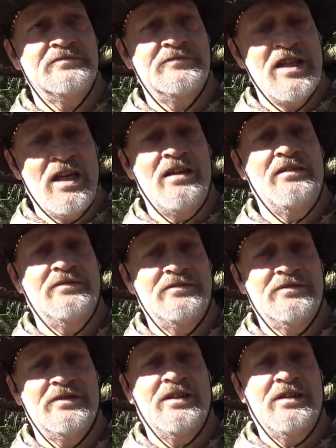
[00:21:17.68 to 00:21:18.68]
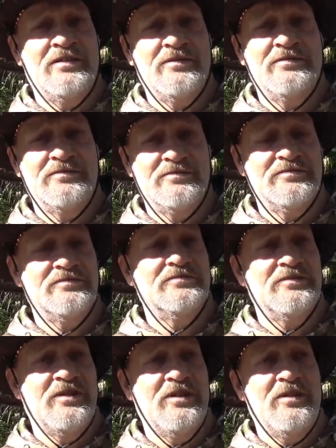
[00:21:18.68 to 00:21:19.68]
Yeah, yeah.
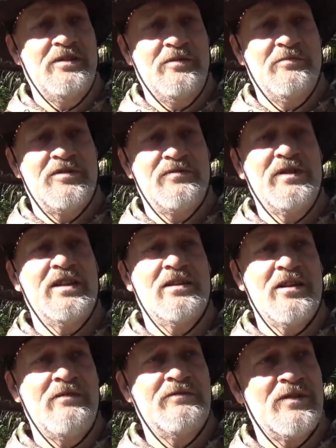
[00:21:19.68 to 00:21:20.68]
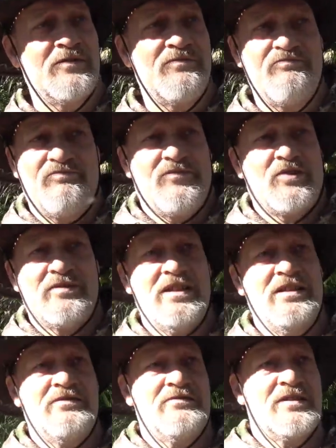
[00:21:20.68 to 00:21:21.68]
Between eleven,
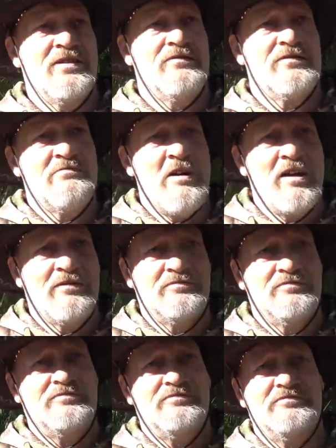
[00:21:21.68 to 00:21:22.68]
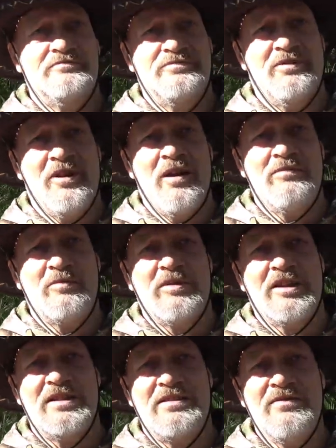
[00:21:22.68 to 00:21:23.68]
thirteen years ago. It was about
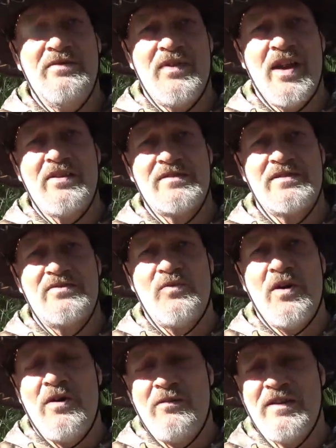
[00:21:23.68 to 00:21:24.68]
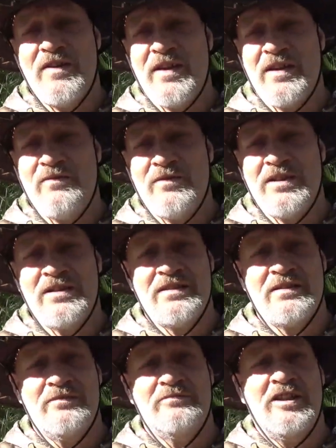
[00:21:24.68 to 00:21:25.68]
probably two thousand twelve, I think it was.
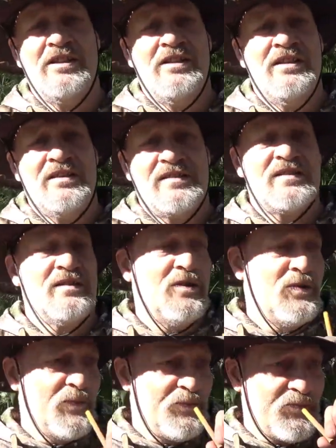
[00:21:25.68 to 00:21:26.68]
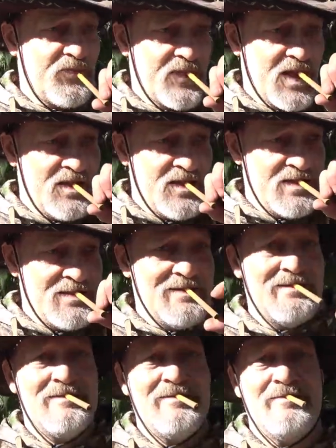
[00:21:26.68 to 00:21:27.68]
So, yeah.
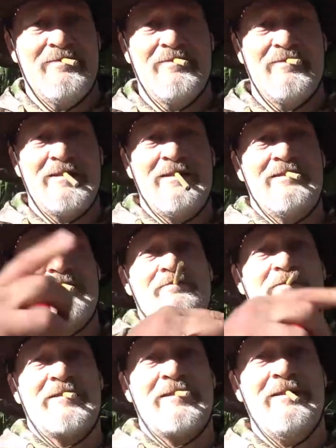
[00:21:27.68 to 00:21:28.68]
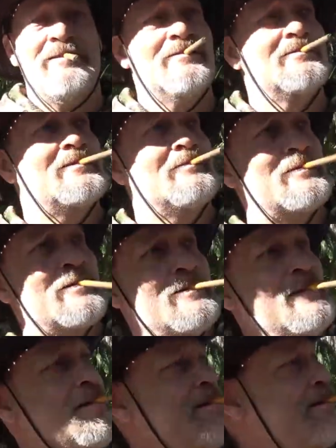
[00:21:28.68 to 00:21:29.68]
I'm seeing some mosquitoes come out.
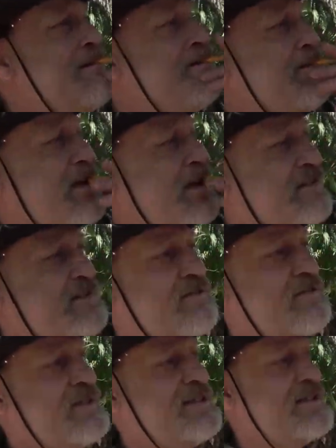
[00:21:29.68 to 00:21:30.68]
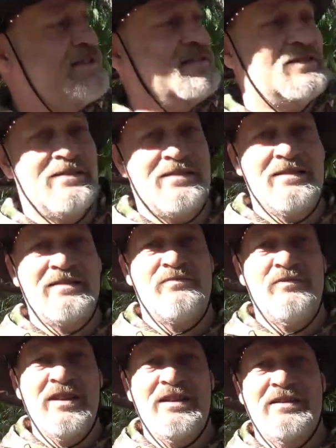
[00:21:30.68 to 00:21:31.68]
Man, it's crazy. This
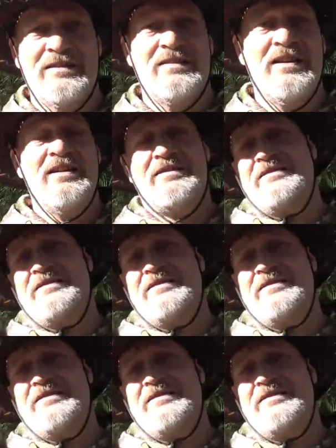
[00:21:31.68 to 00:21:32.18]
wind is nuts.